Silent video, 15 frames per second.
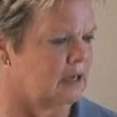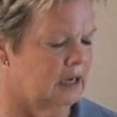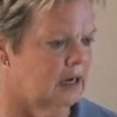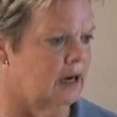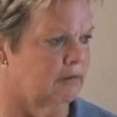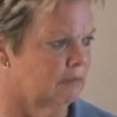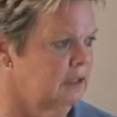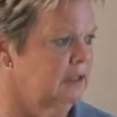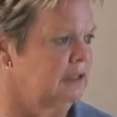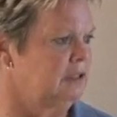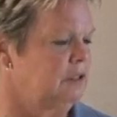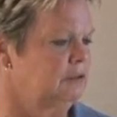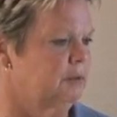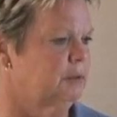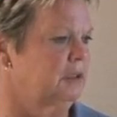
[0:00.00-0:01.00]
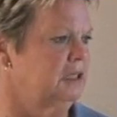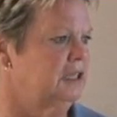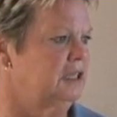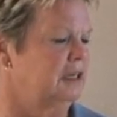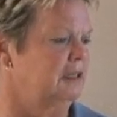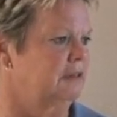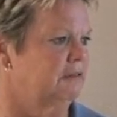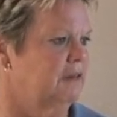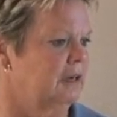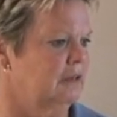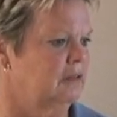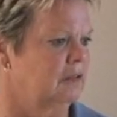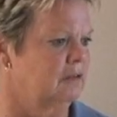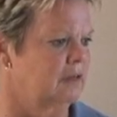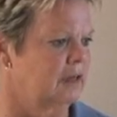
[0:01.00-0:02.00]
I really do appreciate the
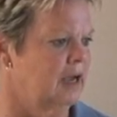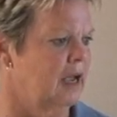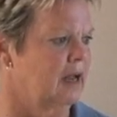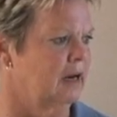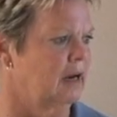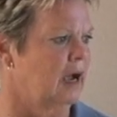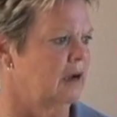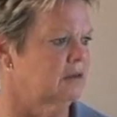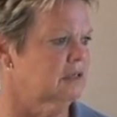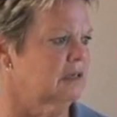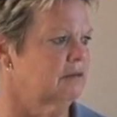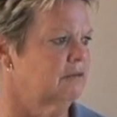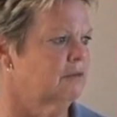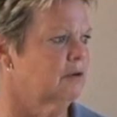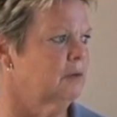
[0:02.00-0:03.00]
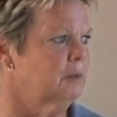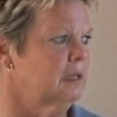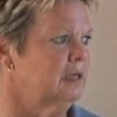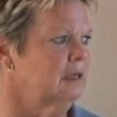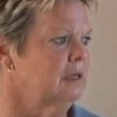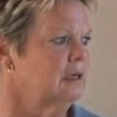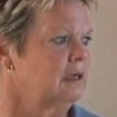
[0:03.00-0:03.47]
fact that they had housing for me.